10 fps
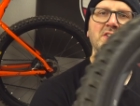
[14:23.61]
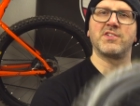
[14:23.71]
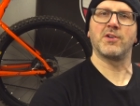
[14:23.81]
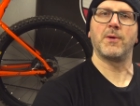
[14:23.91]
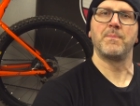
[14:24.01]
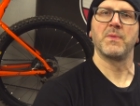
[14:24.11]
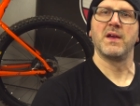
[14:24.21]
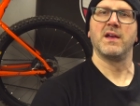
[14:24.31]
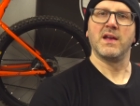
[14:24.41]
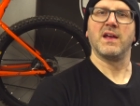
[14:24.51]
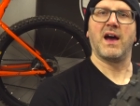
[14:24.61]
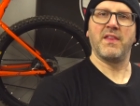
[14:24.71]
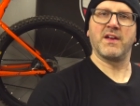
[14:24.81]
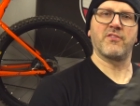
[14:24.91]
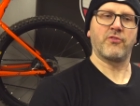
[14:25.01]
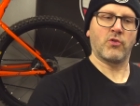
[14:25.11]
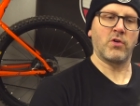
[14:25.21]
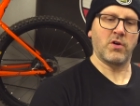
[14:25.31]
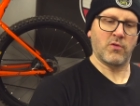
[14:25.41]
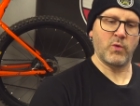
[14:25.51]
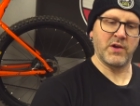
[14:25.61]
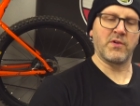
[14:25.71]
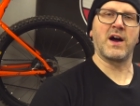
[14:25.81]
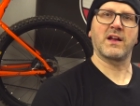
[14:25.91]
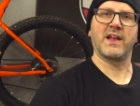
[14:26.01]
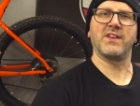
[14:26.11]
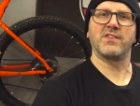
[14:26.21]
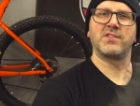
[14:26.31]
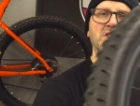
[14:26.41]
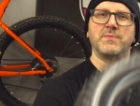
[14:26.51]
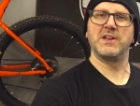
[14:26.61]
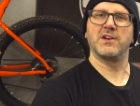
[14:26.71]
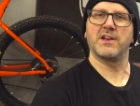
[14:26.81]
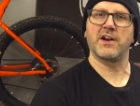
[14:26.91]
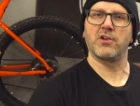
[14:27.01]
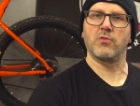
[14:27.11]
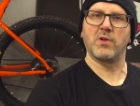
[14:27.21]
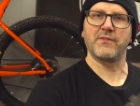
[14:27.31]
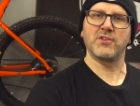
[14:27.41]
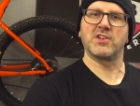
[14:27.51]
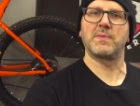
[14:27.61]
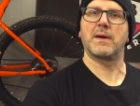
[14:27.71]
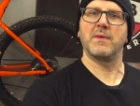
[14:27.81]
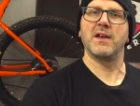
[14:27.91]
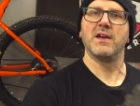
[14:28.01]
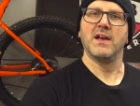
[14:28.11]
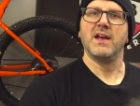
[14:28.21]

So I think for Windrock, that should be good. I don't know, we'll have to experiment.